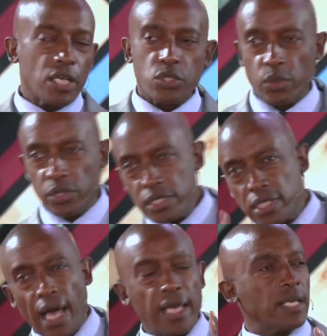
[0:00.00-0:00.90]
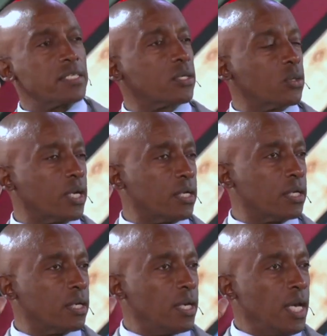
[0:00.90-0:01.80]
so this line is crooked.
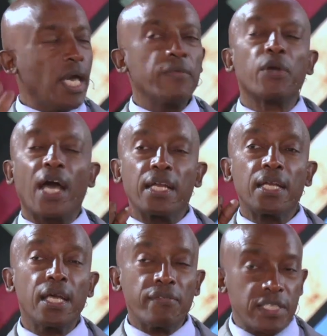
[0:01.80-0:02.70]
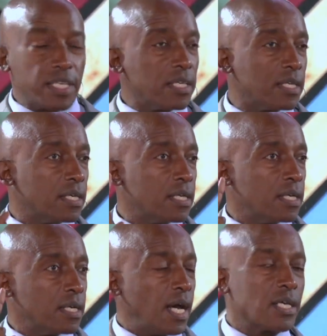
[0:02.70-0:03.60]
If you had never seen
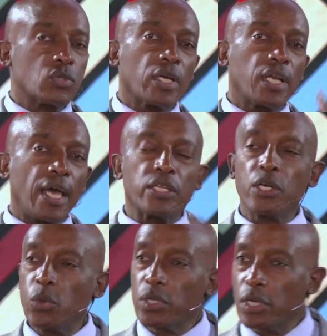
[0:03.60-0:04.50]
a straight line, you would